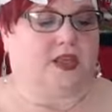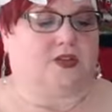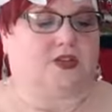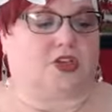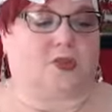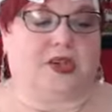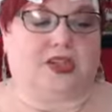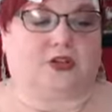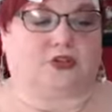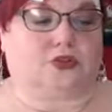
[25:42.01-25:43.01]
There's so many
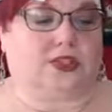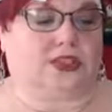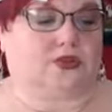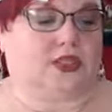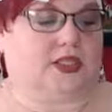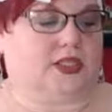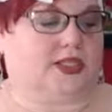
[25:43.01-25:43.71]
Yule trees tradition